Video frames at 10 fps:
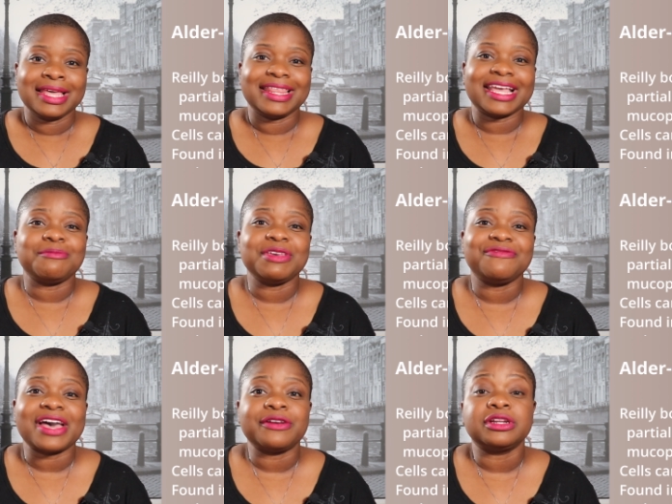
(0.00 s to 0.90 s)
They can be
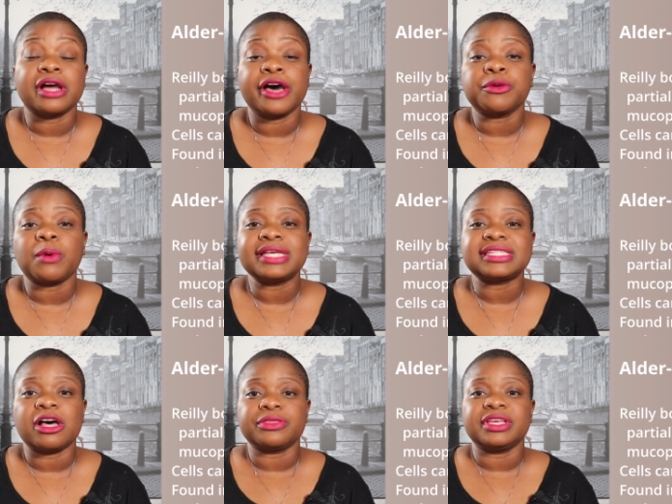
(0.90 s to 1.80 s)
found in otherwise
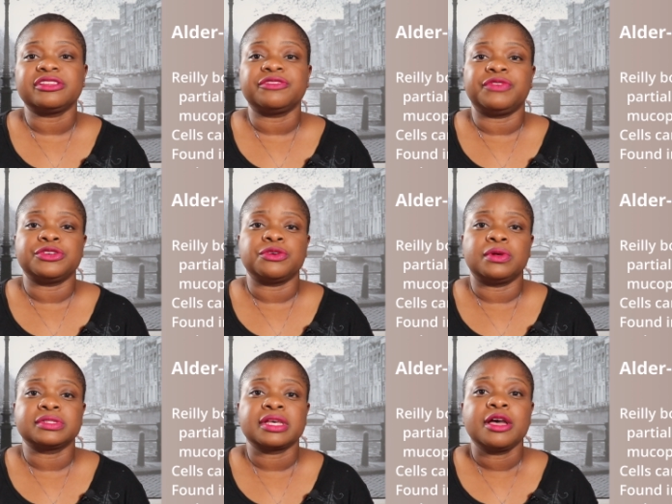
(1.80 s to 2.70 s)
healthy
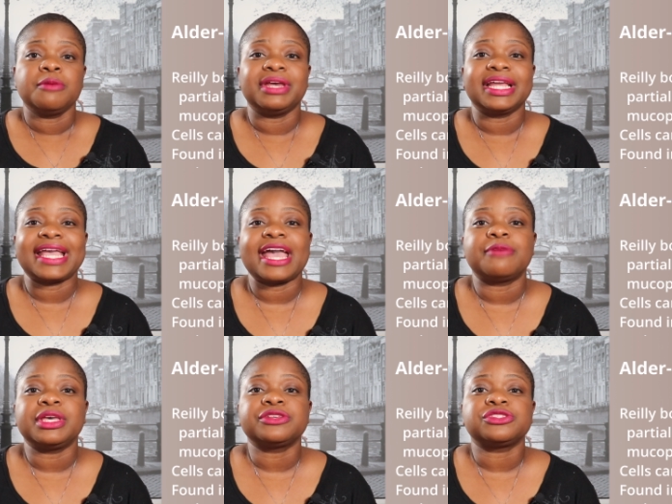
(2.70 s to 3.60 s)
individuals, but it
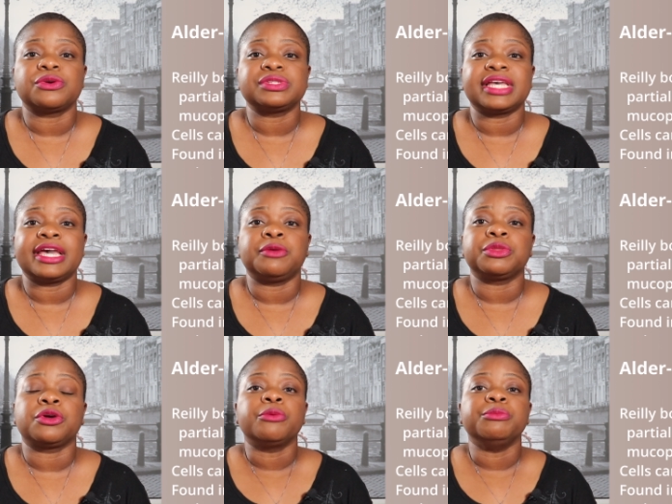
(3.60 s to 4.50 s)
can be associated
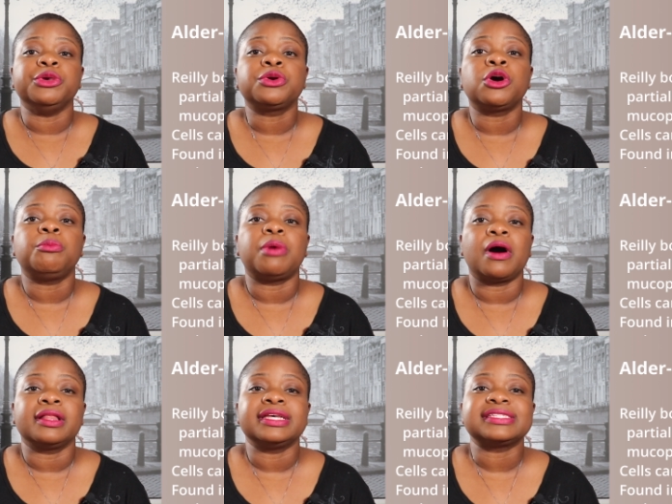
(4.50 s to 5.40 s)
with
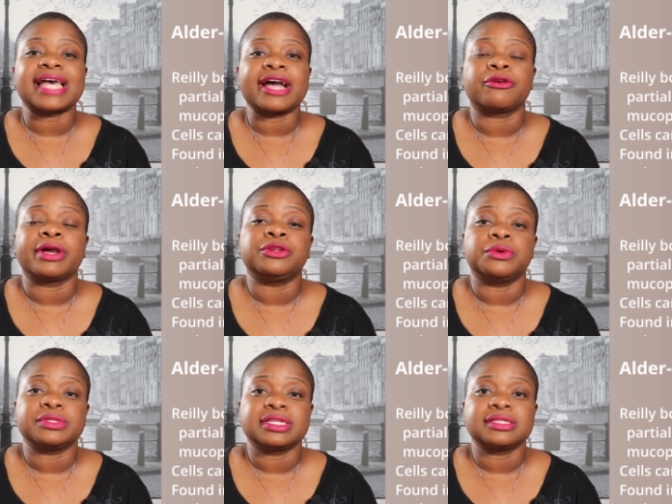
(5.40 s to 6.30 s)

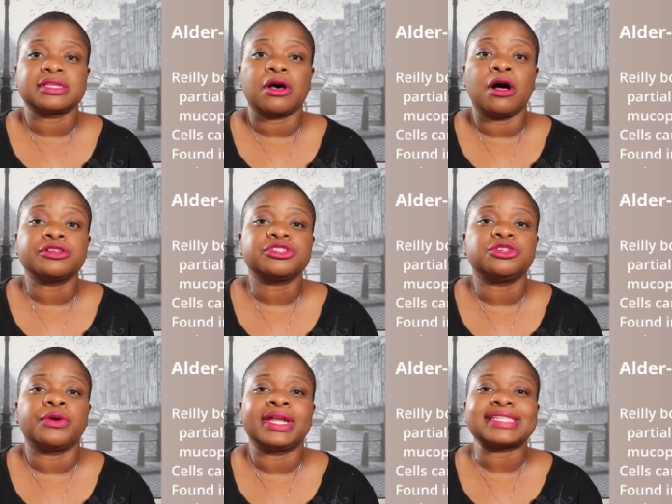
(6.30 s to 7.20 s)
mucopolysaccharidosis, also
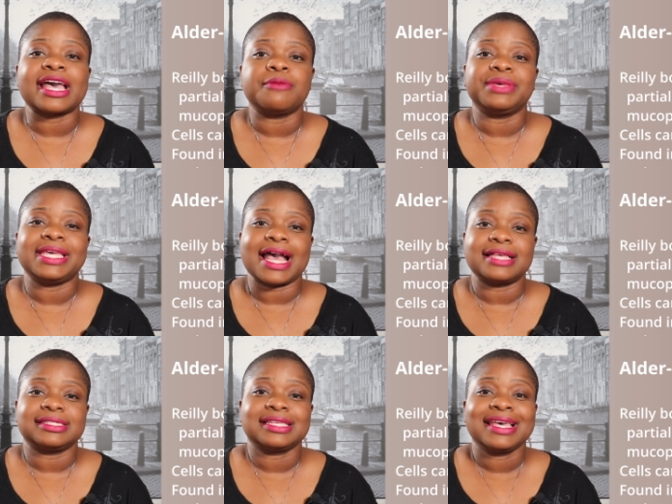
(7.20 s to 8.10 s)
known as
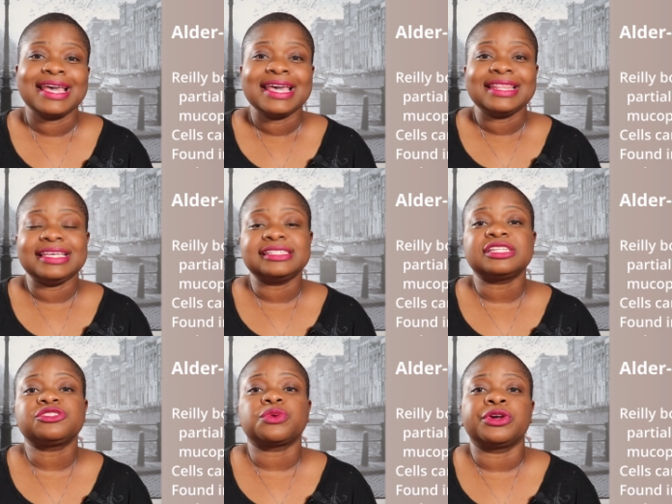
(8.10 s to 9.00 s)
MPS. These
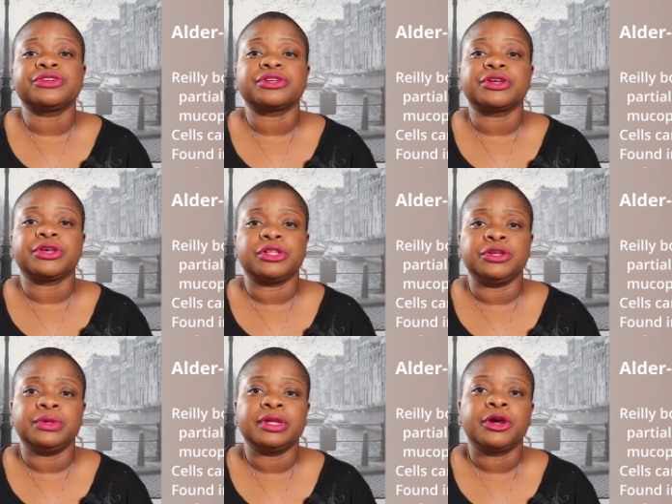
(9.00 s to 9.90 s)
disorders
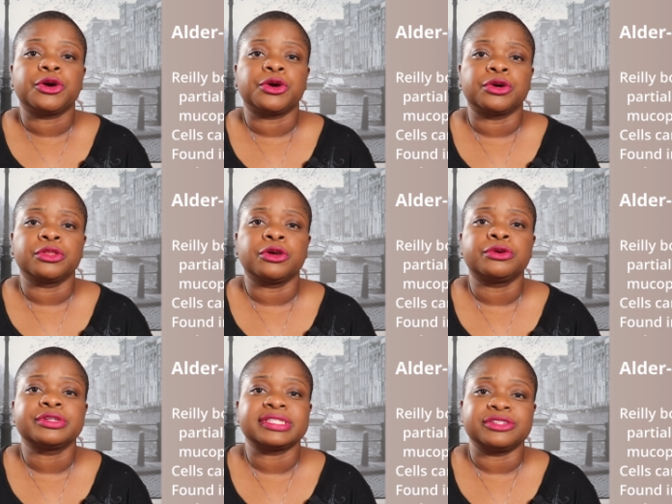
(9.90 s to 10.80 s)
include
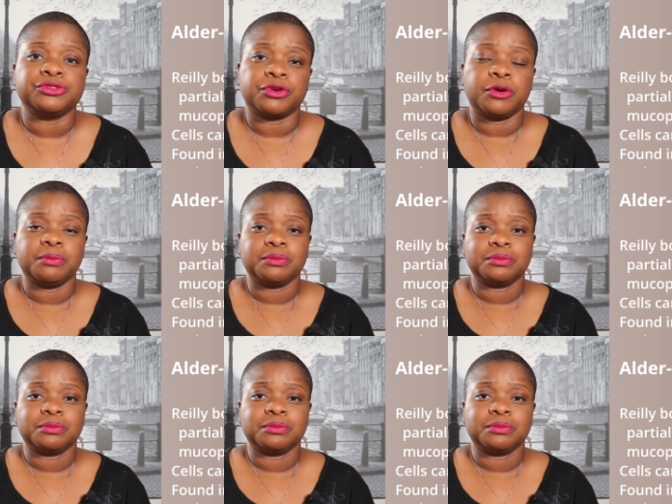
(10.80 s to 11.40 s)
Hurler Syndrome.